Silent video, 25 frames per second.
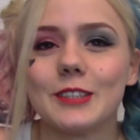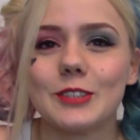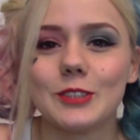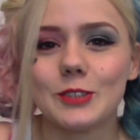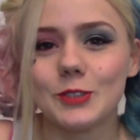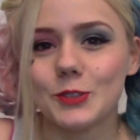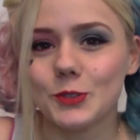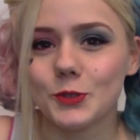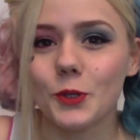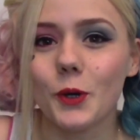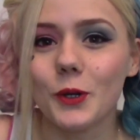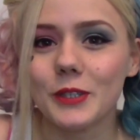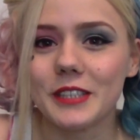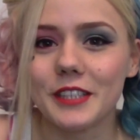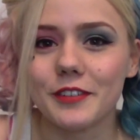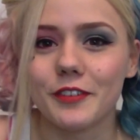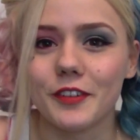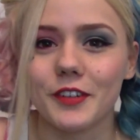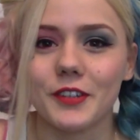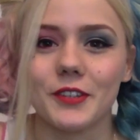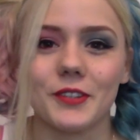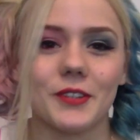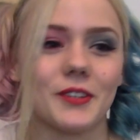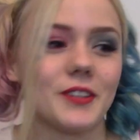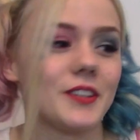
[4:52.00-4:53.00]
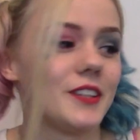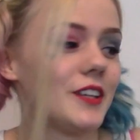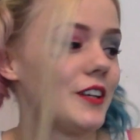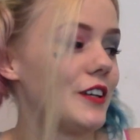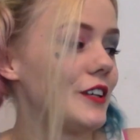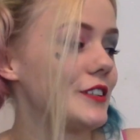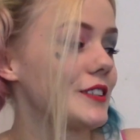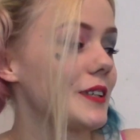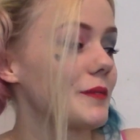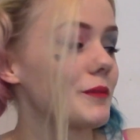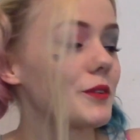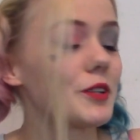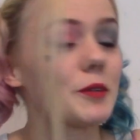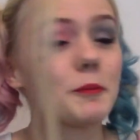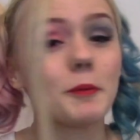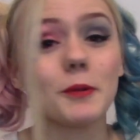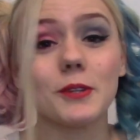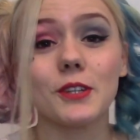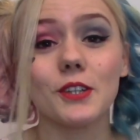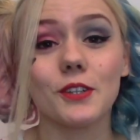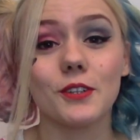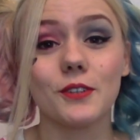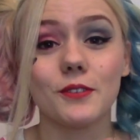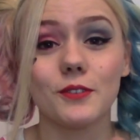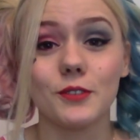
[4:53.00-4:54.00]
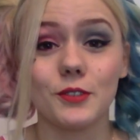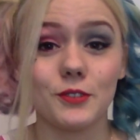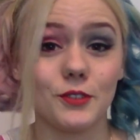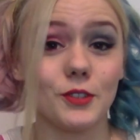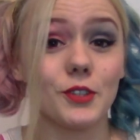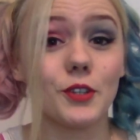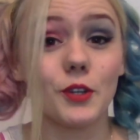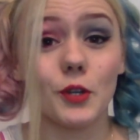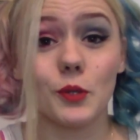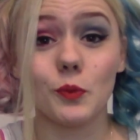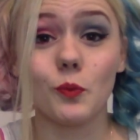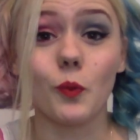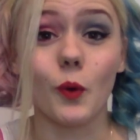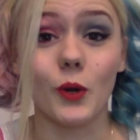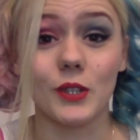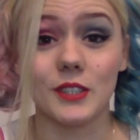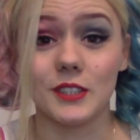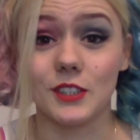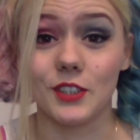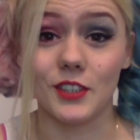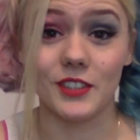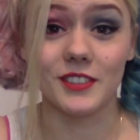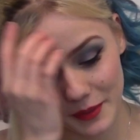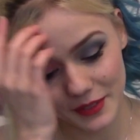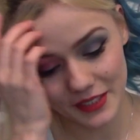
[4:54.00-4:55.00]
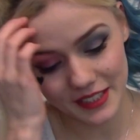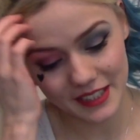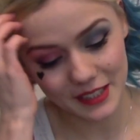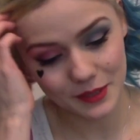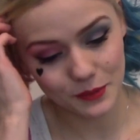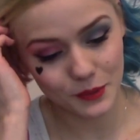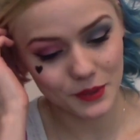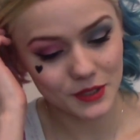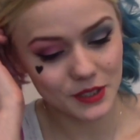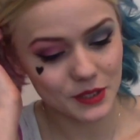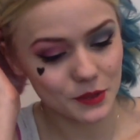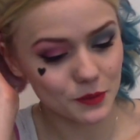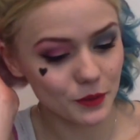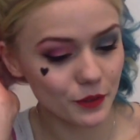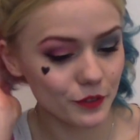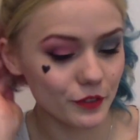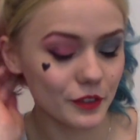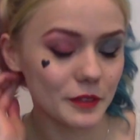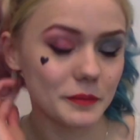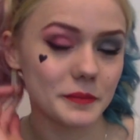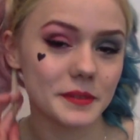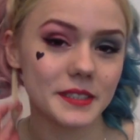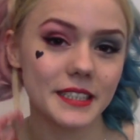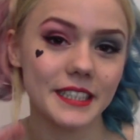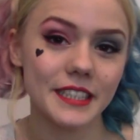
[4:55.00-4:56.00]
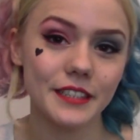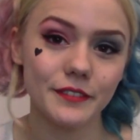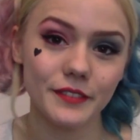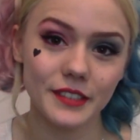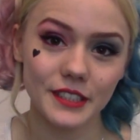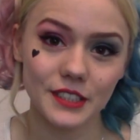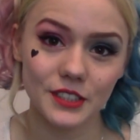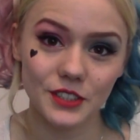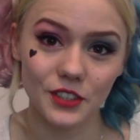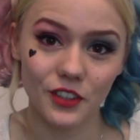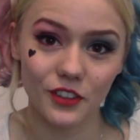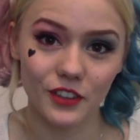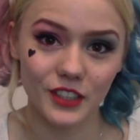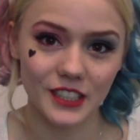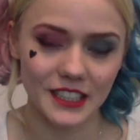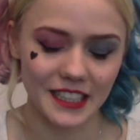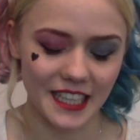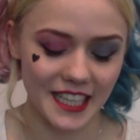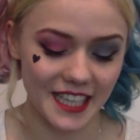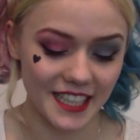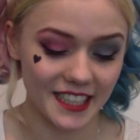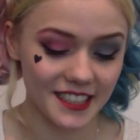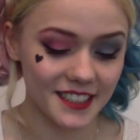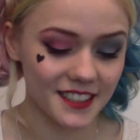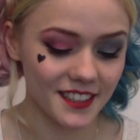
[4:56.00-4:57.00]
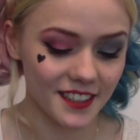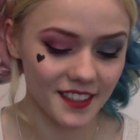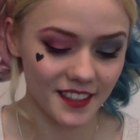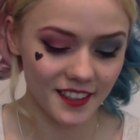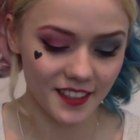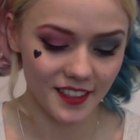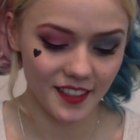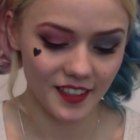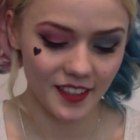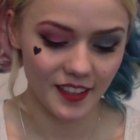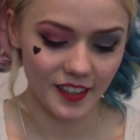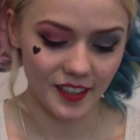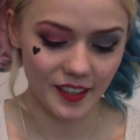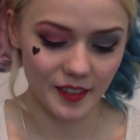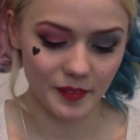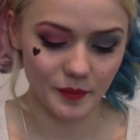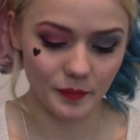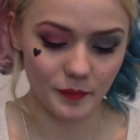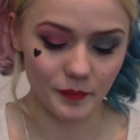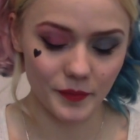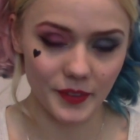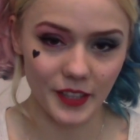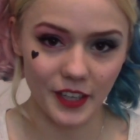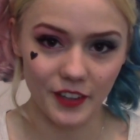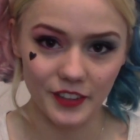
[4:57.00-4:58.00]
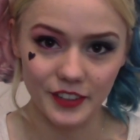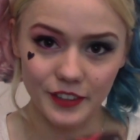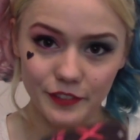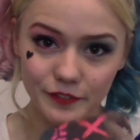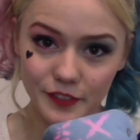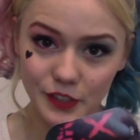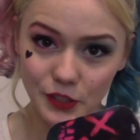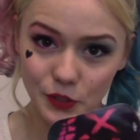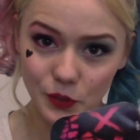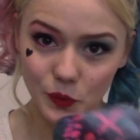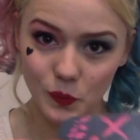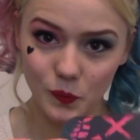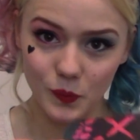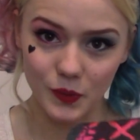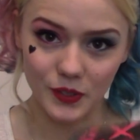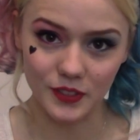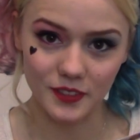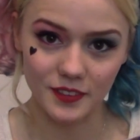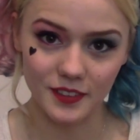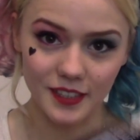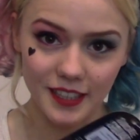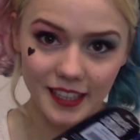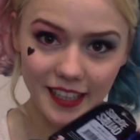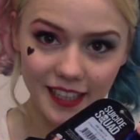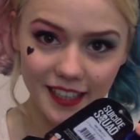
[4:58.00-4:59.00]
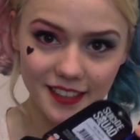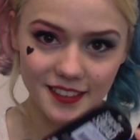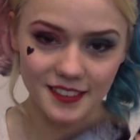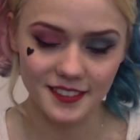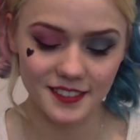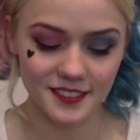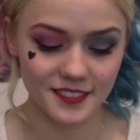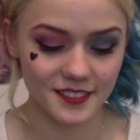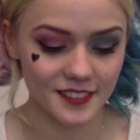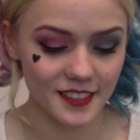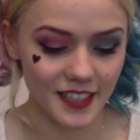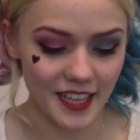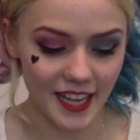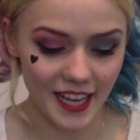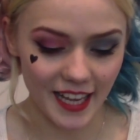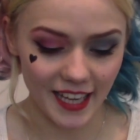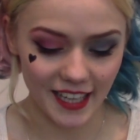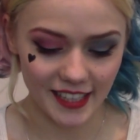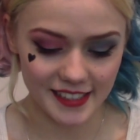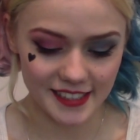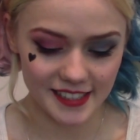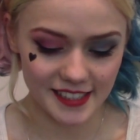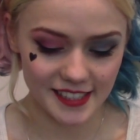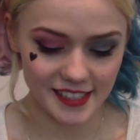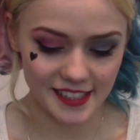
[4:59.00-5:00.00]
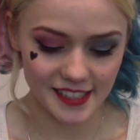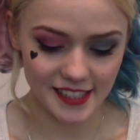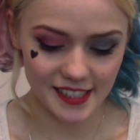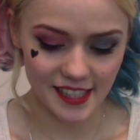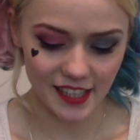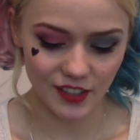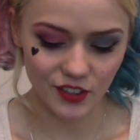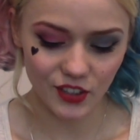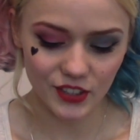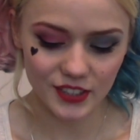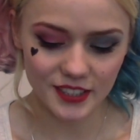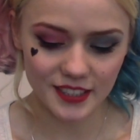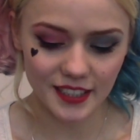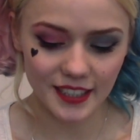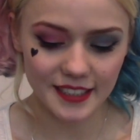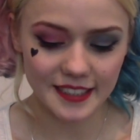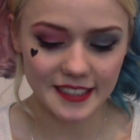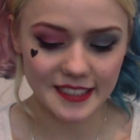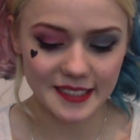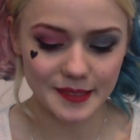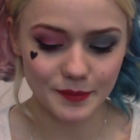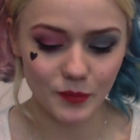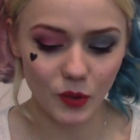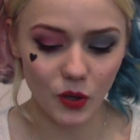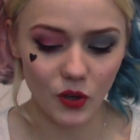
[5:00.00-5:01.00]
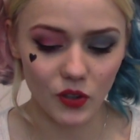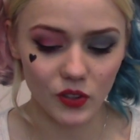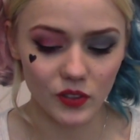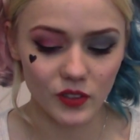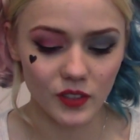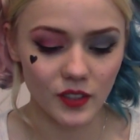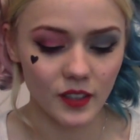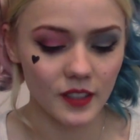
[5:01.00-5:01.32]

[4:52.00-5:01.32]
so difficult so I'm gonna put the, the good ones on these ones were from TV Store Online um, they are an official one again and I got a size small